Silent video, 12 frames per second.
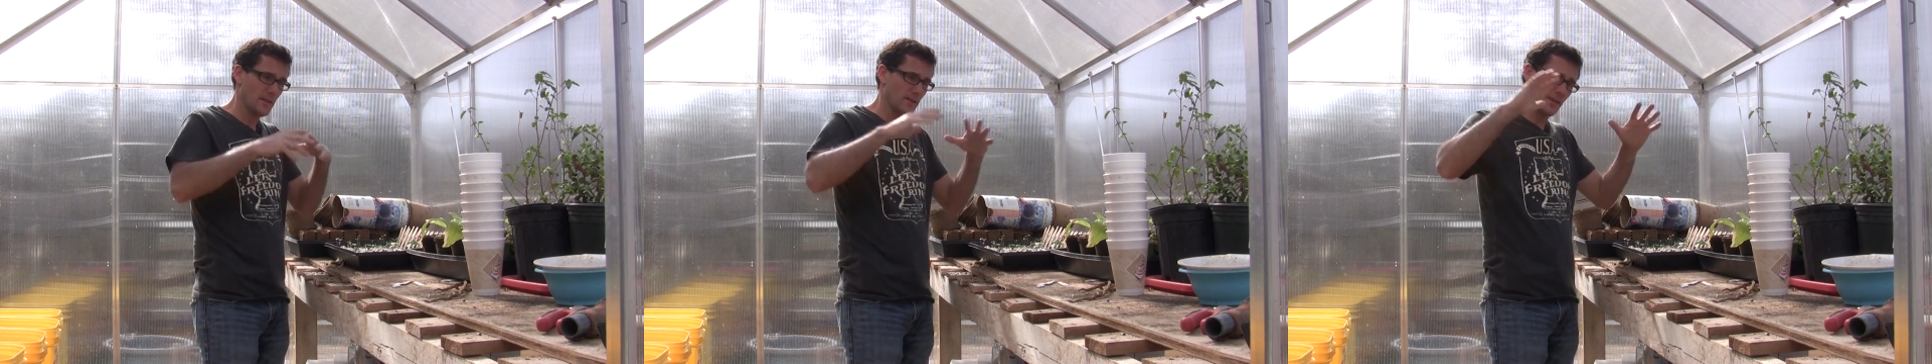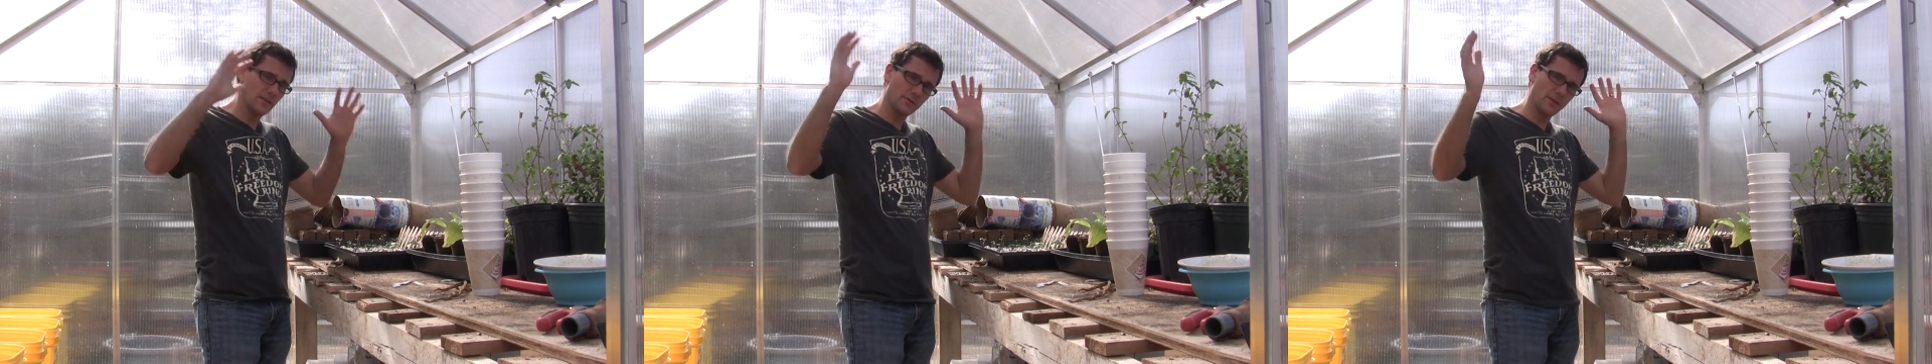
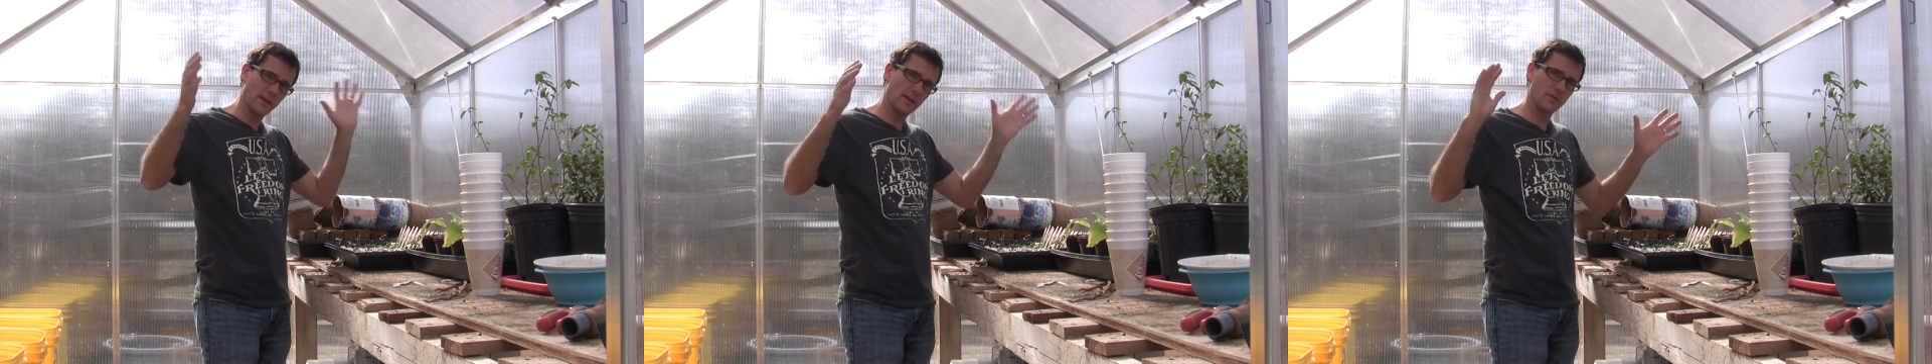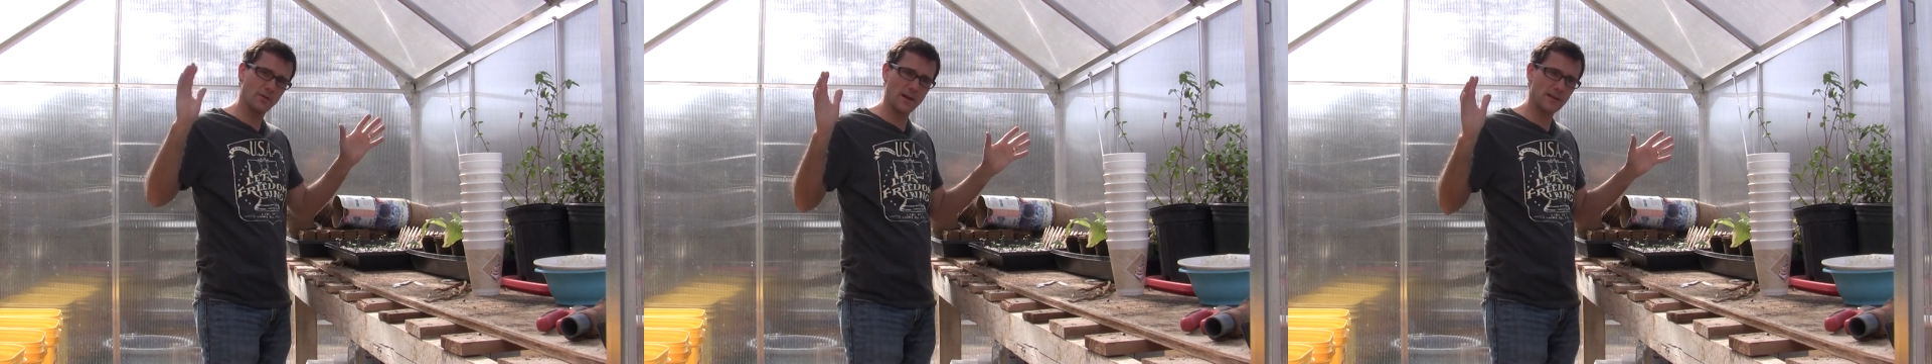Things are kind
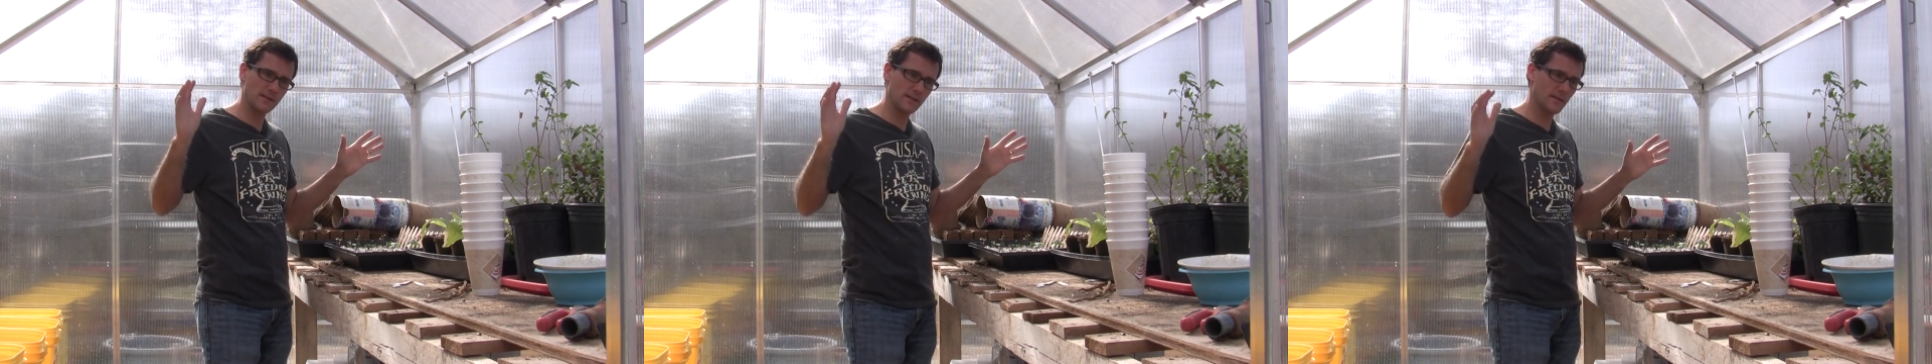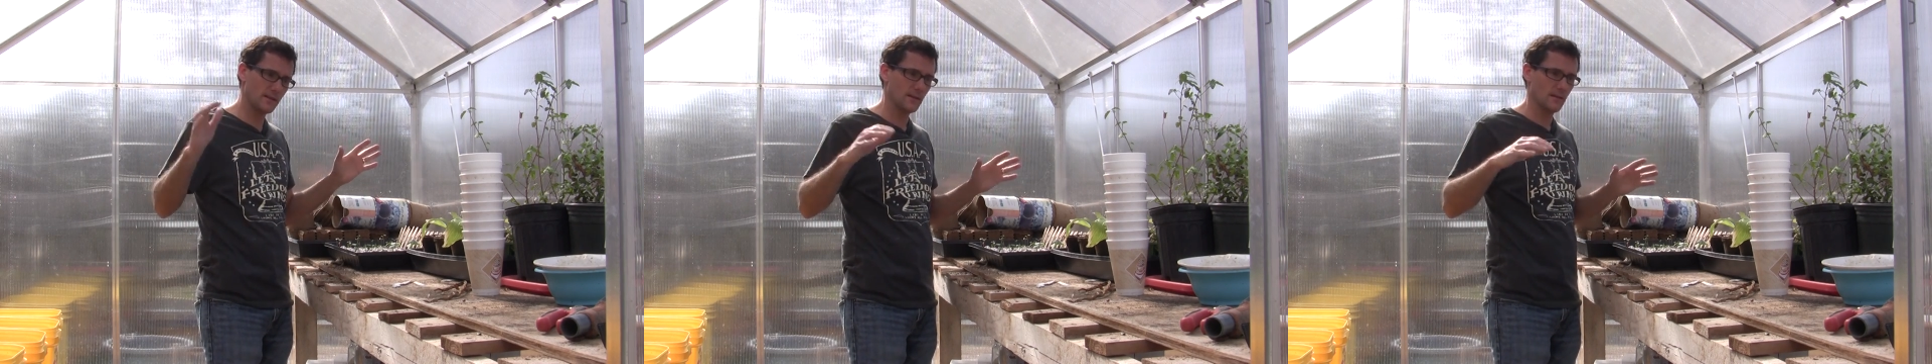of
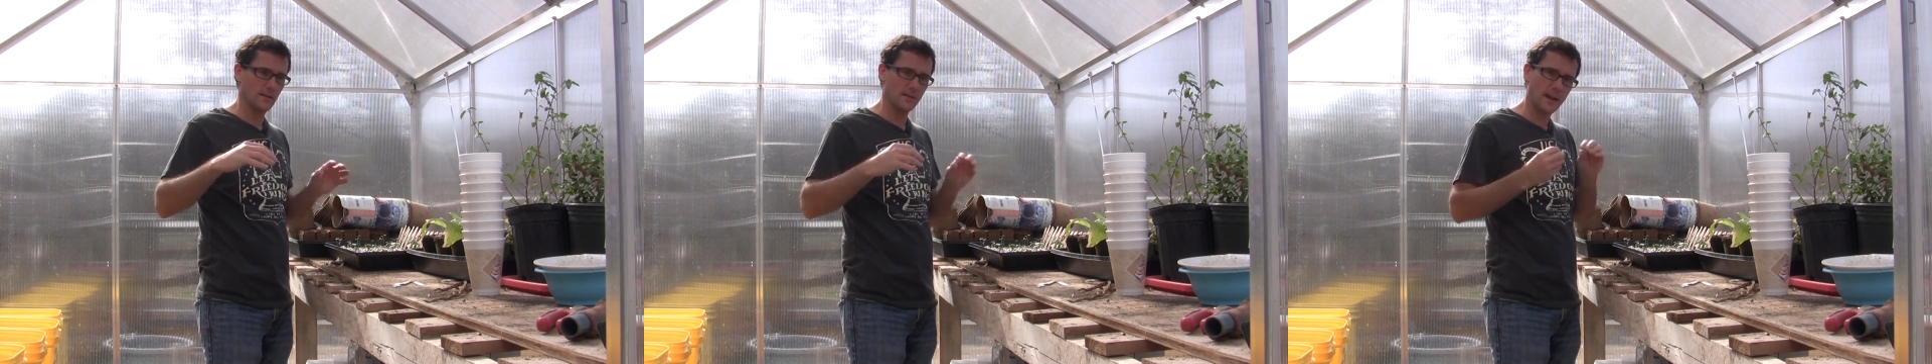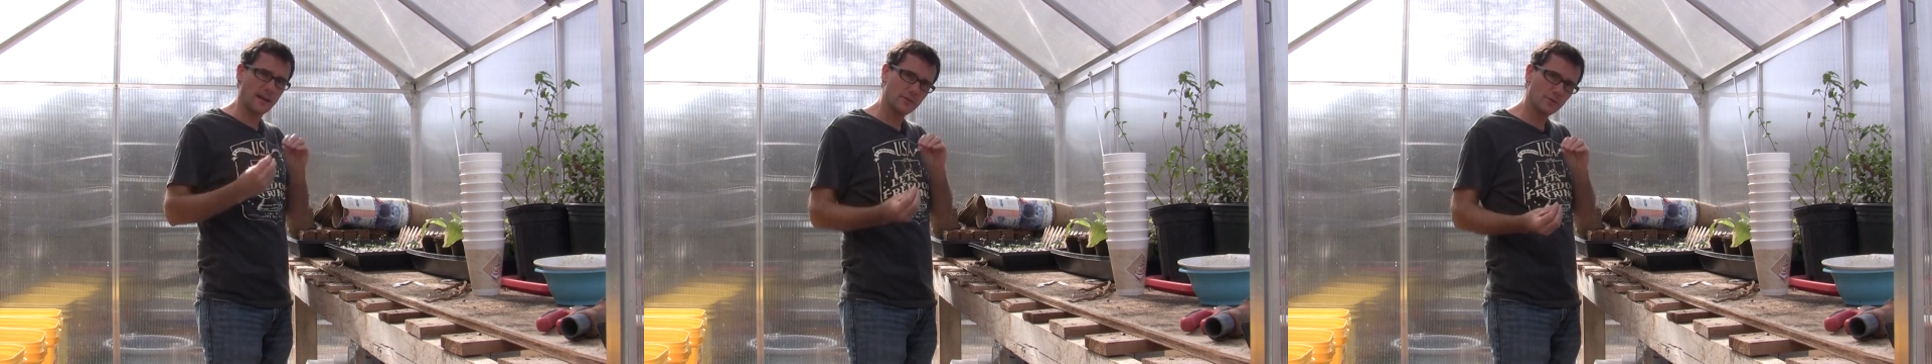crazy. Nights